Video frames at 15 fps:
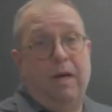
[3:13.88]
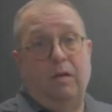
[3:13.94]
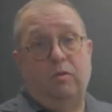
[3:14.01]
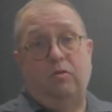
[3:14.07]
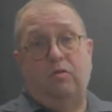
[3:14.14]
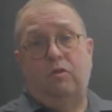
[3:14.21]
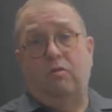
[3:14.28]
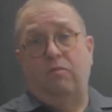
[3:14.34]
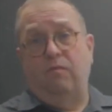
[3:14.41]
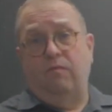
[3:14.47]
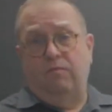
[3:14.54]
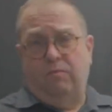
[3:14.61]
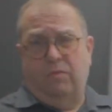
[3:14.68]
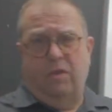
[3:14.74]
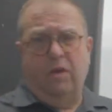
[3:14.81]
about
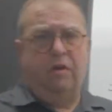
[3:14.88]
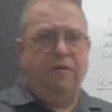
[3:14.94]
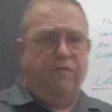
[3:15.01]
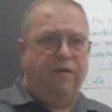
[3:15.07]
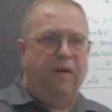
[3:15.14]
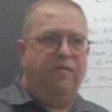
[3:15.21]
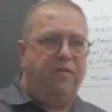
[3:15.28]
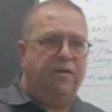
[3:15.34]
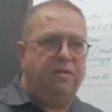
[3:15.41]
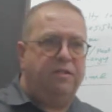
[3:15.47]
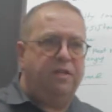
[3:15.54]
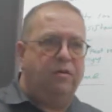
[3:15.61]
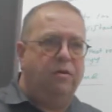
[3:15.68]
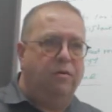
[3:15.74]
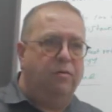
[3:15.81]
35
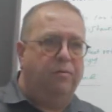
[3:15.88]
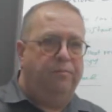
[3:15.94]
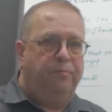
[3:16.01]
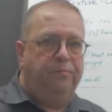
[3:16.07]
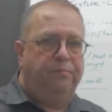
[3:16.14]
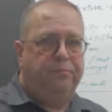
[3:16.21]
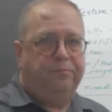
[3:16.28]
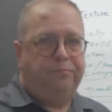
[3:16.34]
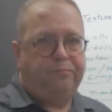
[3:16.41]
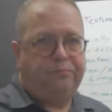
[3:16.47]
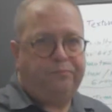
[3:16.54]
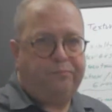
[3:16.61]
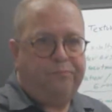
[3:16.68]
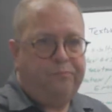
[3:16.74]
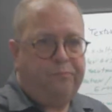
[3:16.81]
years ago,
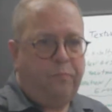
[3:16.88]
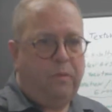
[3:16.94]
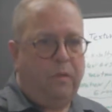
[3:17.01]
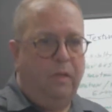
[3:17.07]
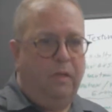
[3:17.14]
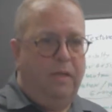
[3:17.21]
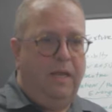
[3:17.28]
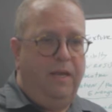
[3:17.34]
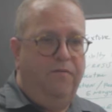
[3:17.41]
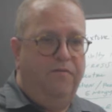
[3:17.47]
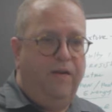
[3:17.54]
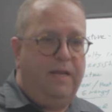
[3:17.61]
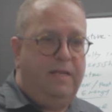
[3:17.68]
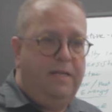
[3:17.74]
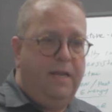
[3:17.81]
they
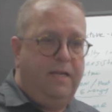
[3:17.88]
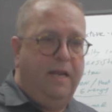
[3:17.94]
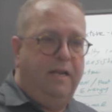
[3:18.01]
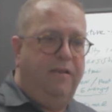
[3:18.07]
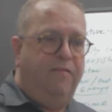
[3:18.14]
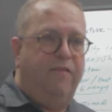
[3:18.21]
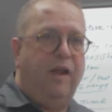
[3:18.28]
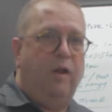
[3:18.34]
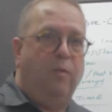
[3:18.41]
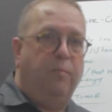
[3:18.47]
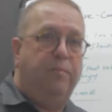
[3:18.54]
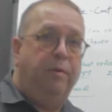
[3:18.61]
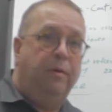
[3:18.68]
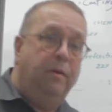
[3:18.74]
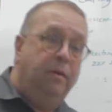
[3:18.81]

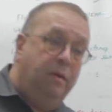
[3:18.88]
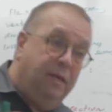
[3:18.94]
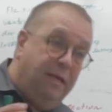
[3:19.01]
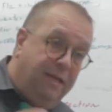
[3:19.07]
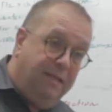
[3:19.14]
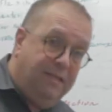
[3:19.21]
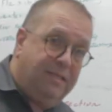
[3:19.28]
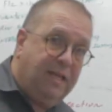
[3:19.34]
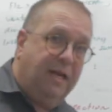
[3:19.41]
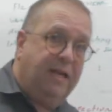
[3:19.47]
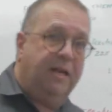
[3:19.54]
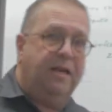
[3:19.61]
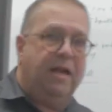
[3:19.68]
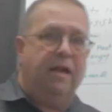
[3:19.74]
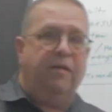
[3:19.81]
developed in
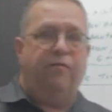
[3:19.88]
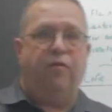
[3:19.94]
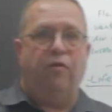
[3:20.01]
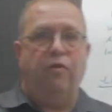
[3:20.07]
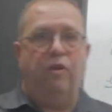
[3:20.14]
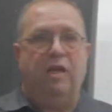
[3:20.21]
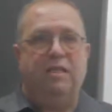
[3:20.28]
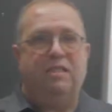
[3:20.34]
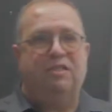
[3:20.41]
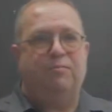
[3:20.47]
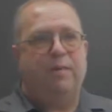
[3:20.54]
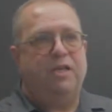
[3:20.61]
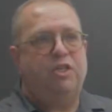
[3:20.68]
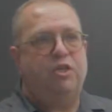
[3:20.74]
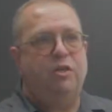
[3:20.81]
Southern California a
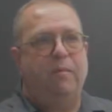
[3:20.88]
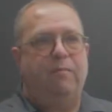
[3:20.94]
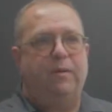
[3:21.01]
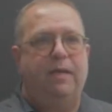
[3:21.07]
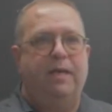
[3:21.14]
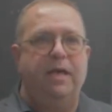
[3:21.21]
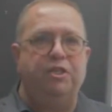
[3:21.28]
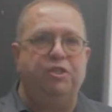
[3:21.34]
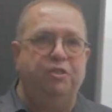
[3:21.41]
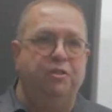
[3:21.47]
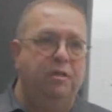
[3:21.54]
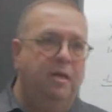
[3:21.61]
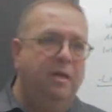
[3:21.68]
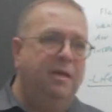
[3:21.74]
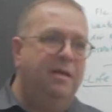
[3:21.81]
special
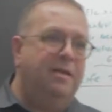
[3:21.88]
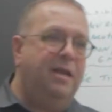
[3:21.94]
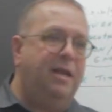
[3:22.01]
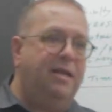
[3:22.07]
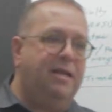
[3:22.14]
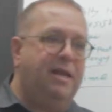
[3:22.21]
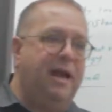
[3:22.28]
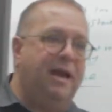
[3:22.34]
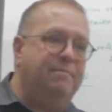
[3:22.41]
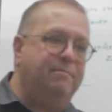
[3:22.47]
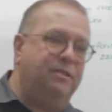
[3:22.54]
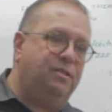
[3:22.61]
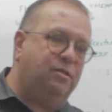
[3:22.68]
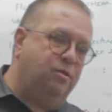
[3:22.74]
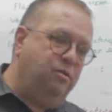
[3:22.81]
application that
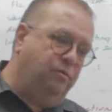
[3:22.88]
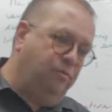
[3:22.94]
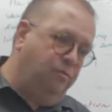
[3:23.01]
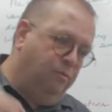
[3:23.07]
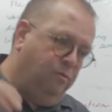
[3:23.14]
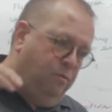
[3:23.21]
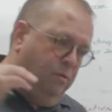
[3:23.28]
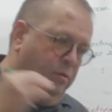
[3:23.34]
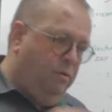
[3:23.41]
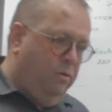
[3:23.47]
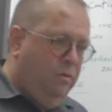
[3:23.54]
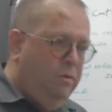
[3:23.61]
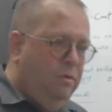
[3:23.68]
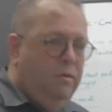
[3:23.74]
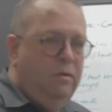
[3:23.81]
comes to
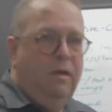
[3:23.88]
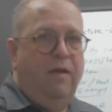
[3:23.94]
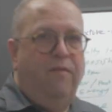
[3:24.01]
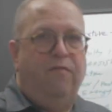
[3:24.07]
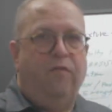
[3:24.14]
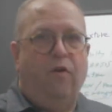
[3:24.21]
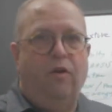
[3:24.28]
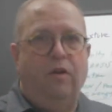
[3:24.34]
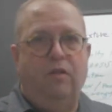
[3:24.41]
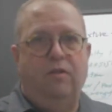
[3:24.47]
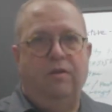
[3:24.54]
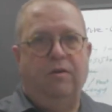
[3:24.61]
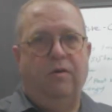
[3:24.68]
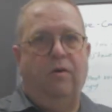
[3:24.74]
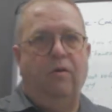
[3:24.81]

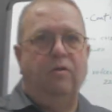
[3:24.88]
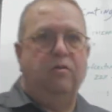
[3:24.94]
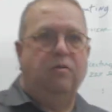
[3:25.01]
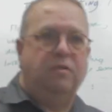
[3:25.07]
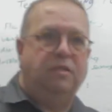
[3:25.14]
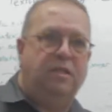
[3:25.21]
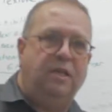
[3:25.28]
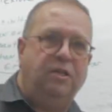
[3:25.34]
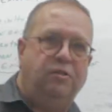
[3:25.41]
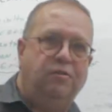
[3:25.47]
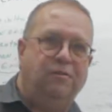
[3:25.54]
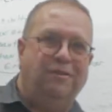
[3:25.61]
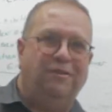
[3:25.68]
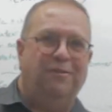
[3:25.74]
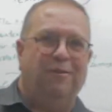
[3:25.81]
avoid all those
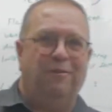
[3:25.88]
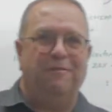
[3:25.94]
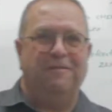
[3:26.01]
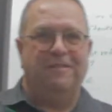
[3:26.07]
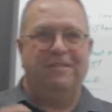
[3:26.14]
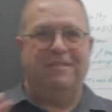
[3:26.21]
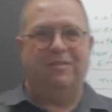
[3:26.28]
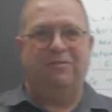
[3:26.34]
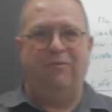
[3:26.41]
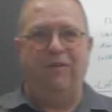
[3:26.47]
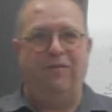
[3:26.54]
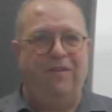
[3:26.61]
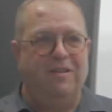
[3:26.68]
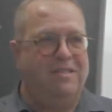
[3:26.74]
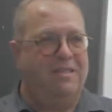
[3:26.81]
issues, all those
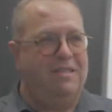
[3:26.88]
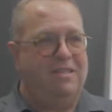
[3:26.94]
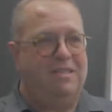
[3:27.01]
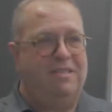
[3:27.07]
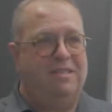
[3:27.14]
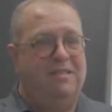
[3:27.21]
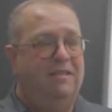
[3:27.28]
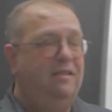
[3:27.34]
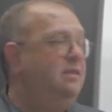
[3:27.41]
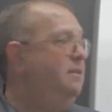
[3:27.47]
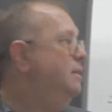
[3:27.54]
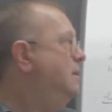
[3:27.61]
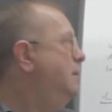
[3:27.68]
grievances.